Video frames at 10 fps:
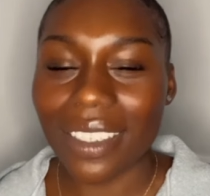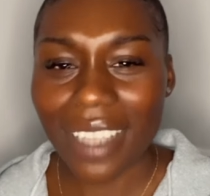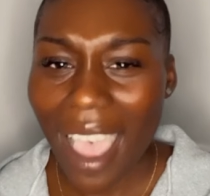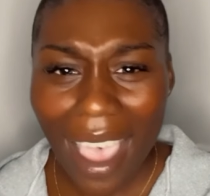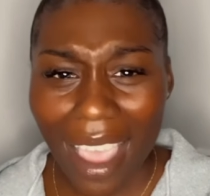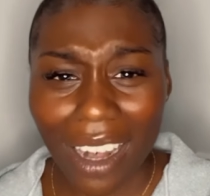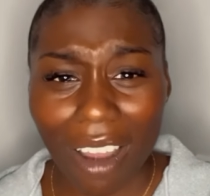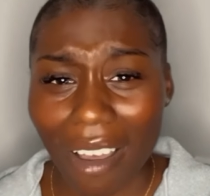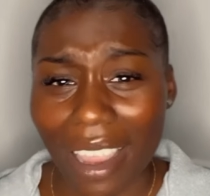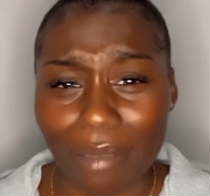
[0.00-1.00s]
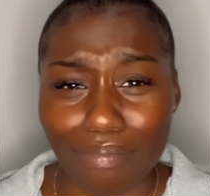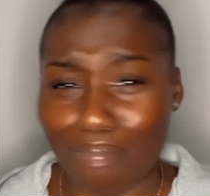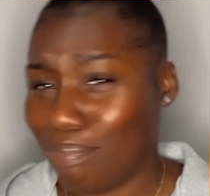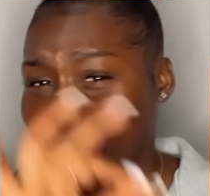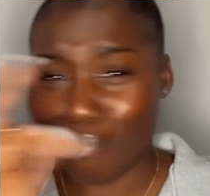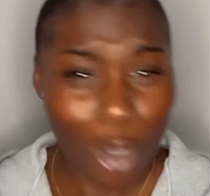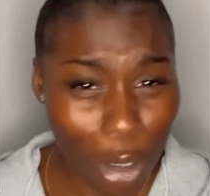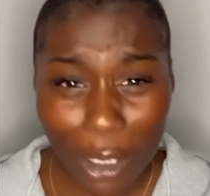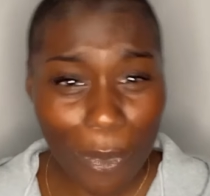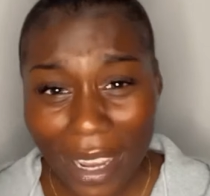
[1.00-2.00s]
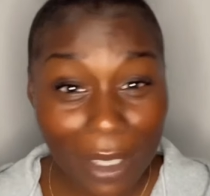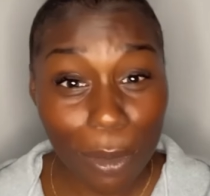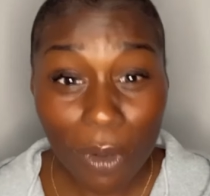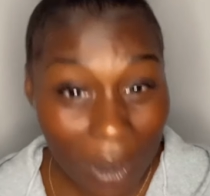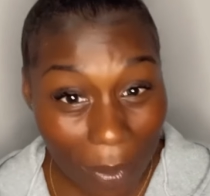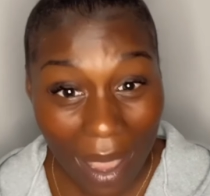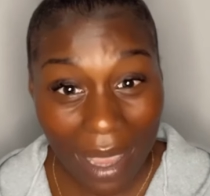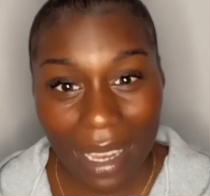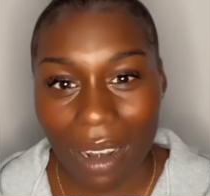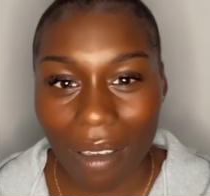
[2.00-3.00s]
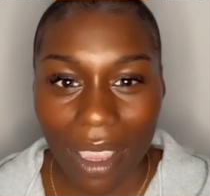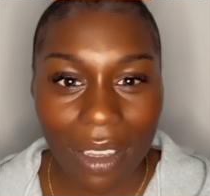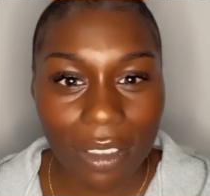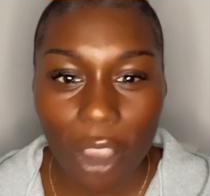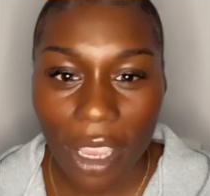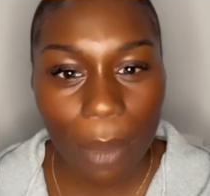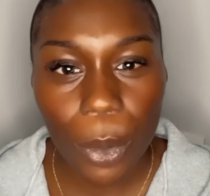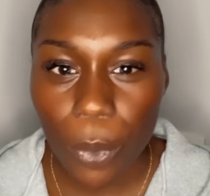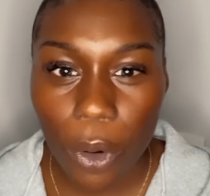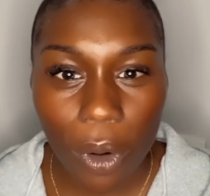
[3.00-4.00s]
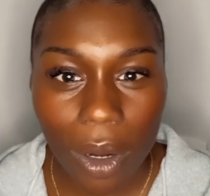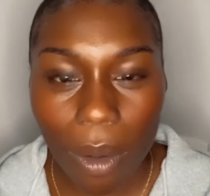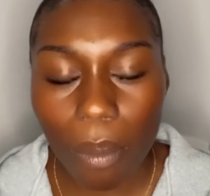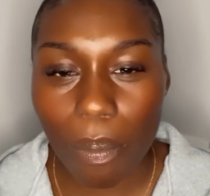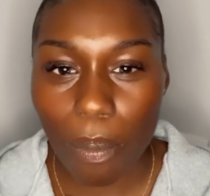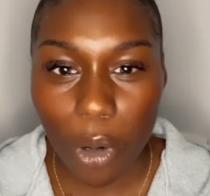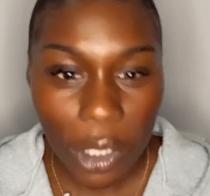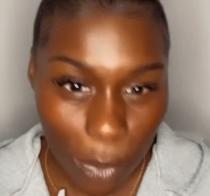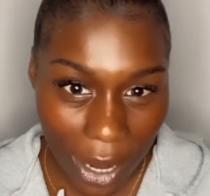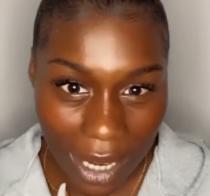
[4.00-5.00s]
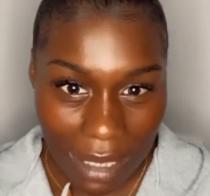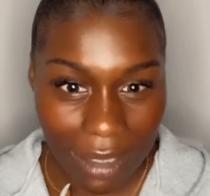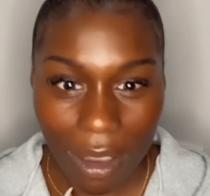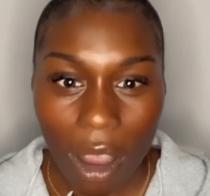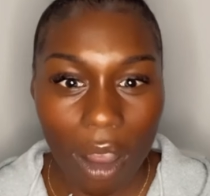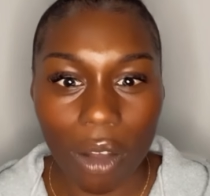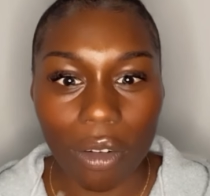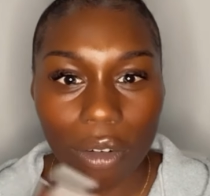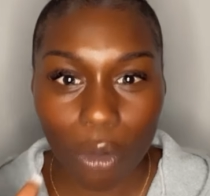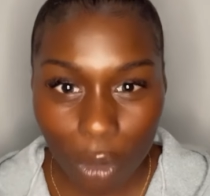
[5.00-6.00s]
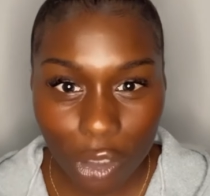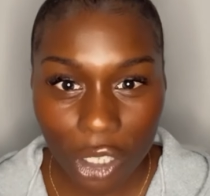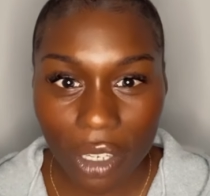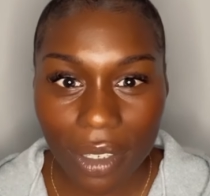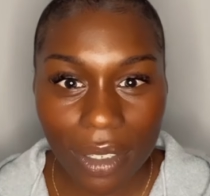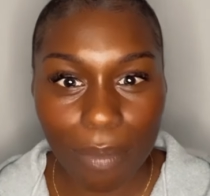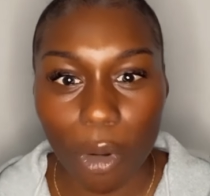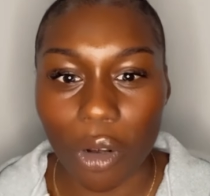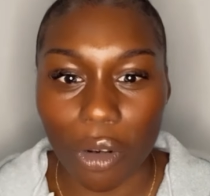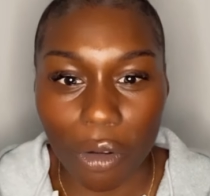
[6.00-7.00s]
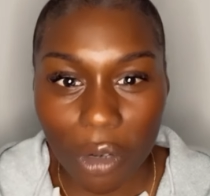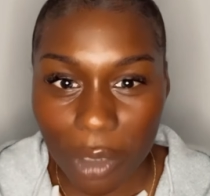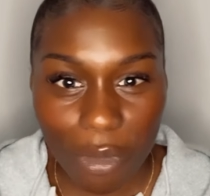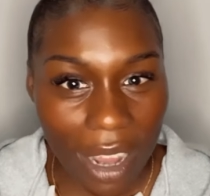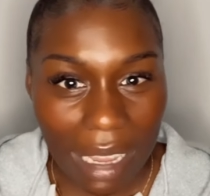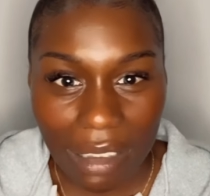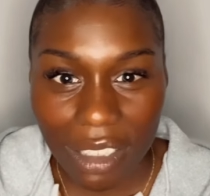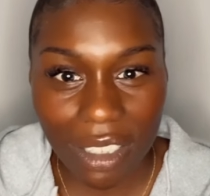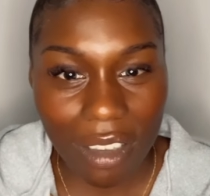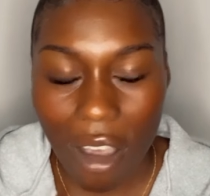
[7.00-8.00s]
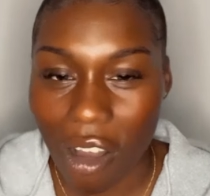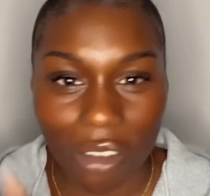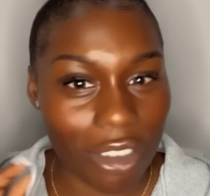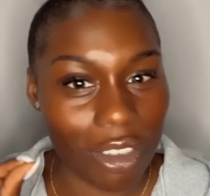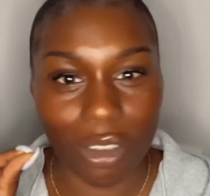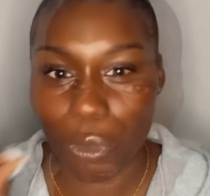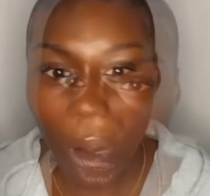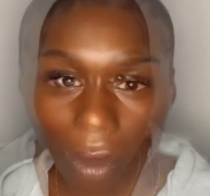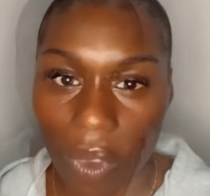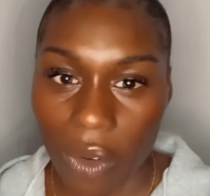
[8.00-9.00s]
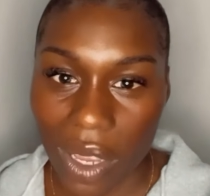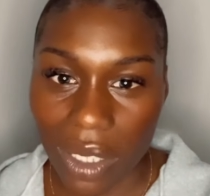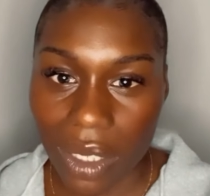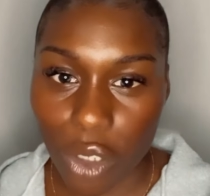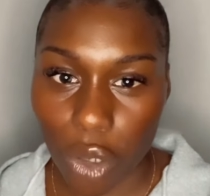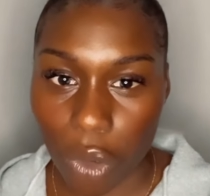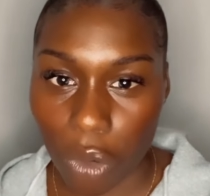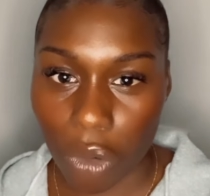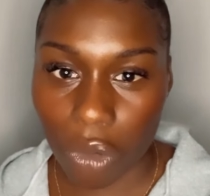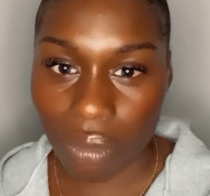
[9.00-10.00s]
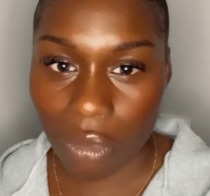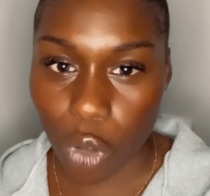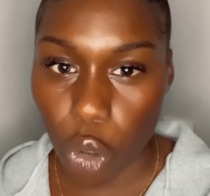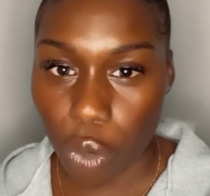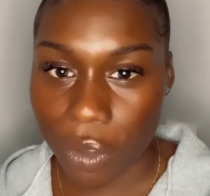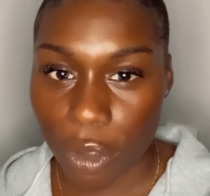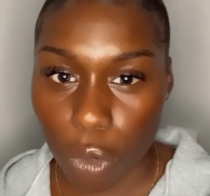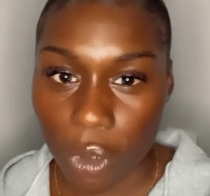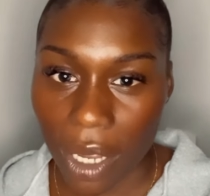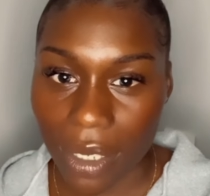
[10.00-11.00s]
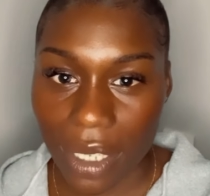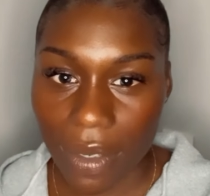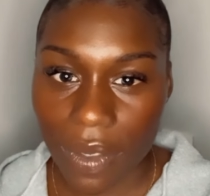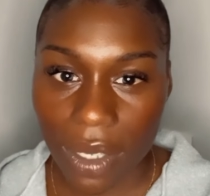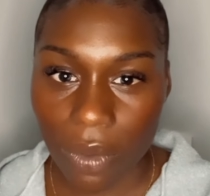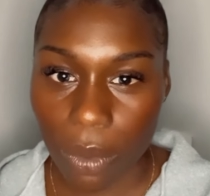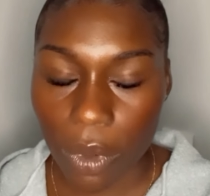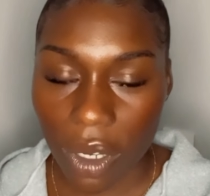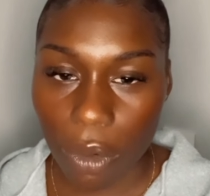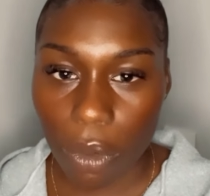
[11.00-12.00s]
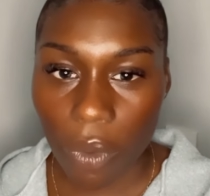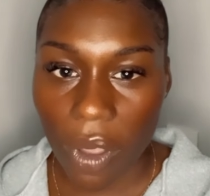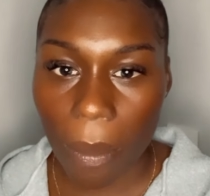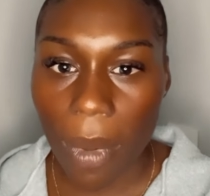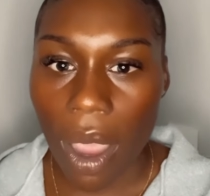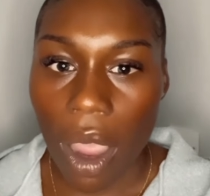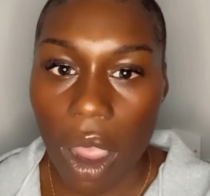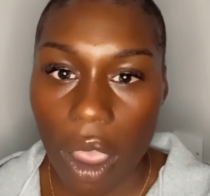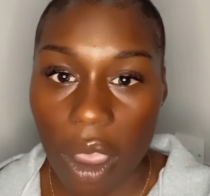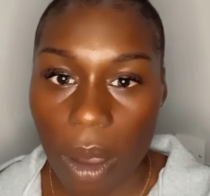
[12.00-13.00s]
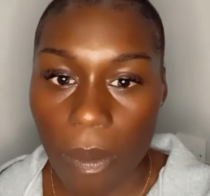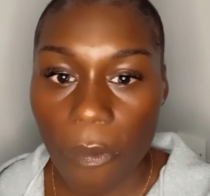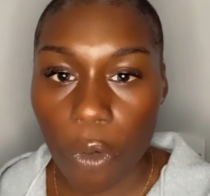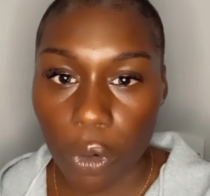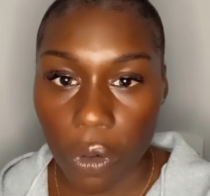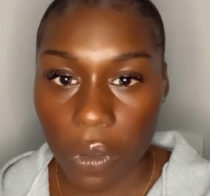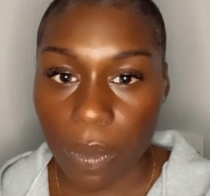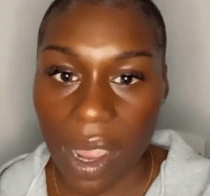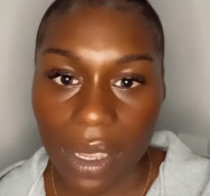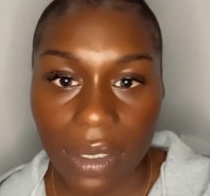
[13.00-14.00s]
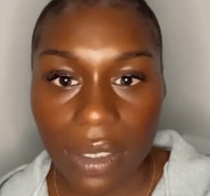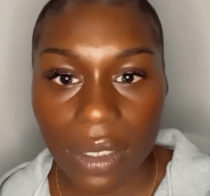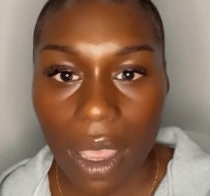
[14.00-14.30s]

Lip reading: yeah, like, knotless braids all the way. Like, don't get me wrong, box braids are gorgeous, but knotless braids are just the one. There is two cons or negatives, if you want to call them, for knotless braids.